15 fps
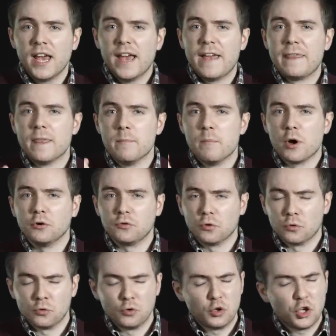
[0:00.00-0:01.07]
in the most
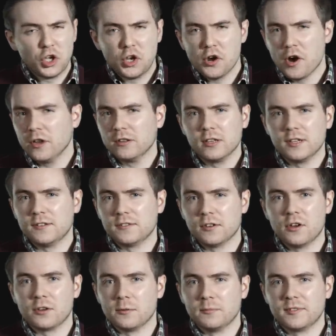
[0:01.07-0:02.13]
ungodly
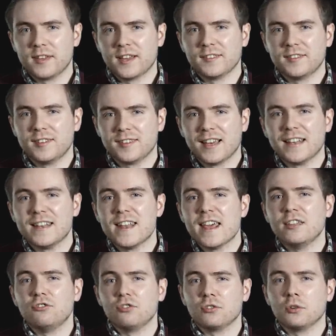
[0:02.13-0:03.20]
circumstances that
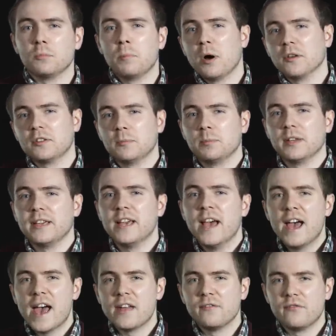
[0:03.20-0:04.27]
nature could possibly
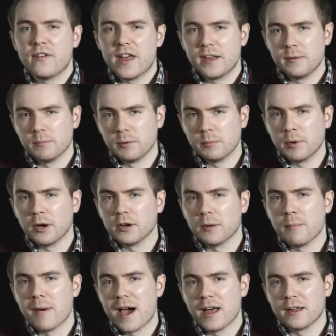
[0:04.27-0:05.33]
envenom upon a
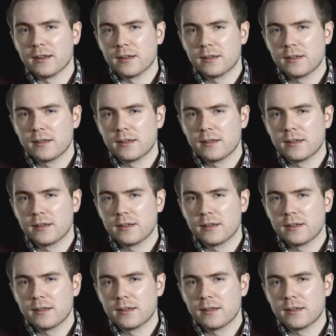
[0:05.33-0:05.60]
man.